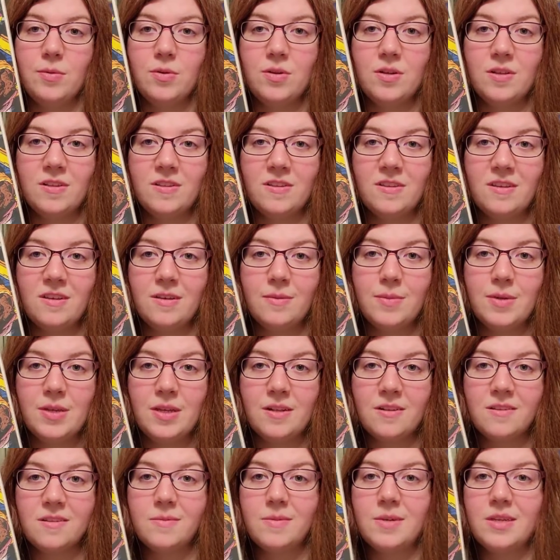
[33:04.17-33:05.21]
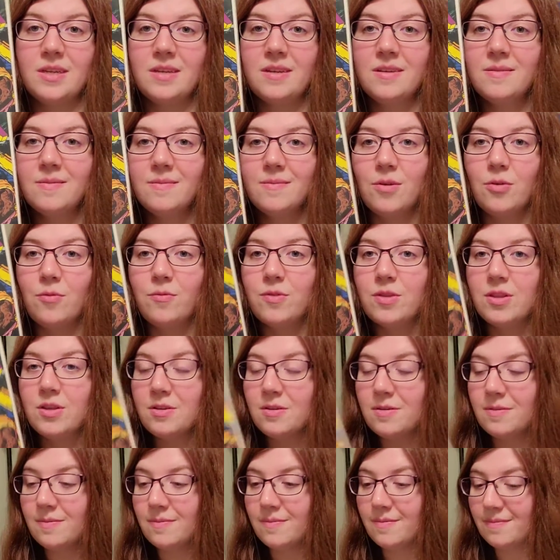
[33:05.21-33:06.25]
we'll get to see him again someday, hopefully.